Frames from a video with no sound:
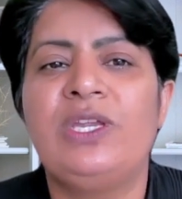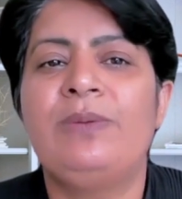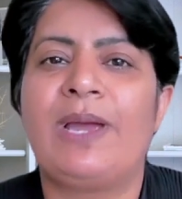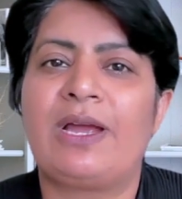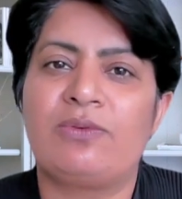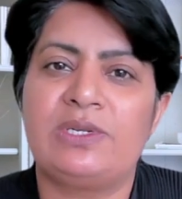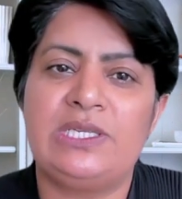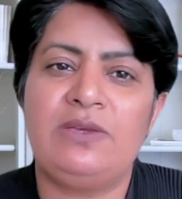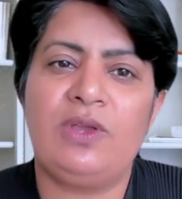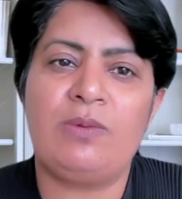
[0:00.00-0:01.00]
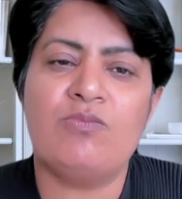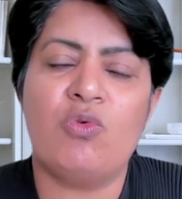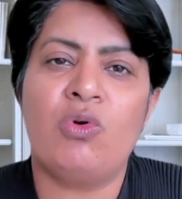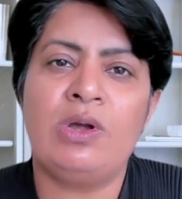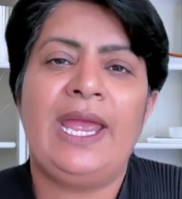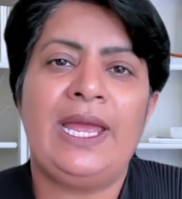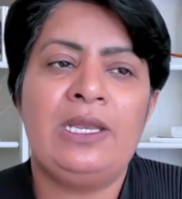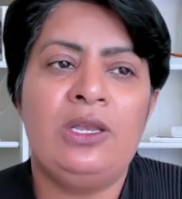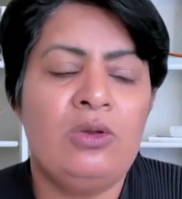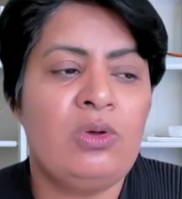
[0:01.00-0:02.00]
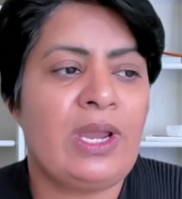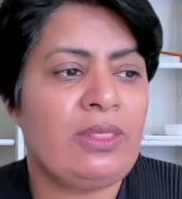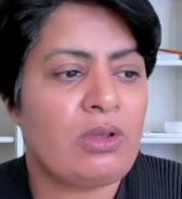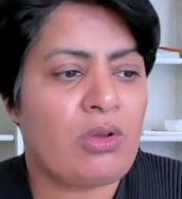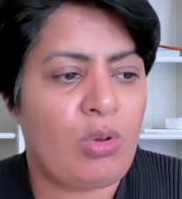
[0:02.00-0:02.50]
feedback receiving mode and look at the